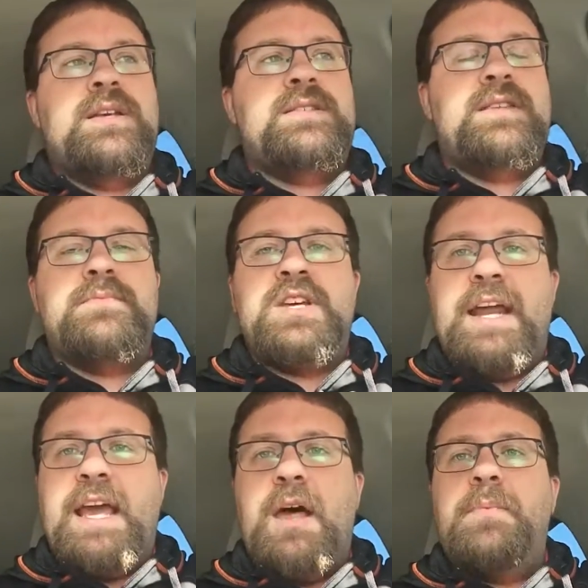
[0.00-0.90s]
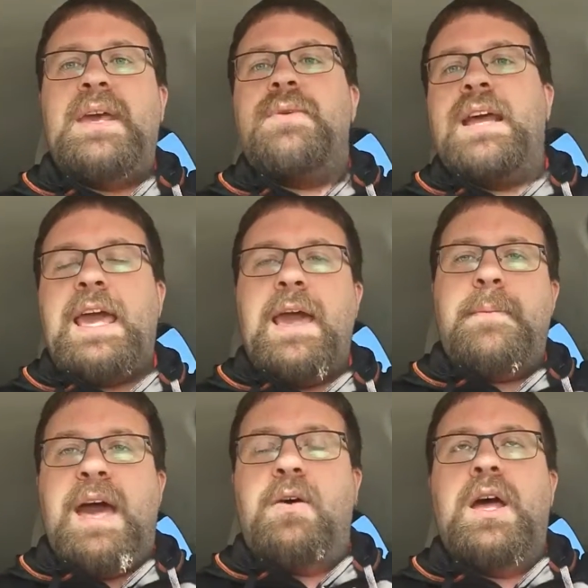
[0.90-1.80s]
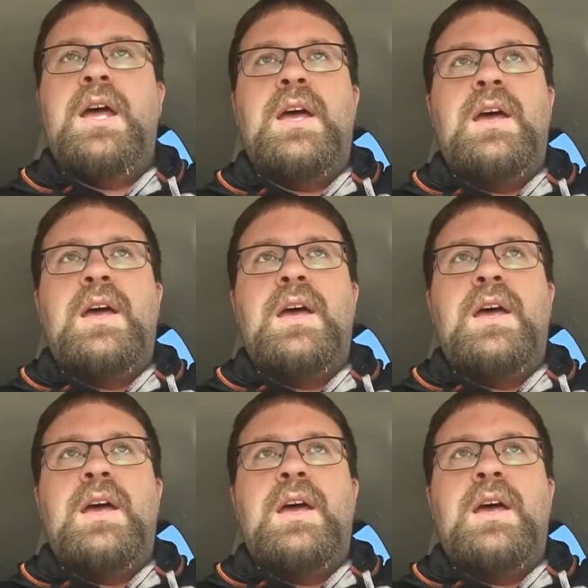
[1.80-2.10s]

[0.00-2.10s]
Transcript: Slim Shady LP when it came out.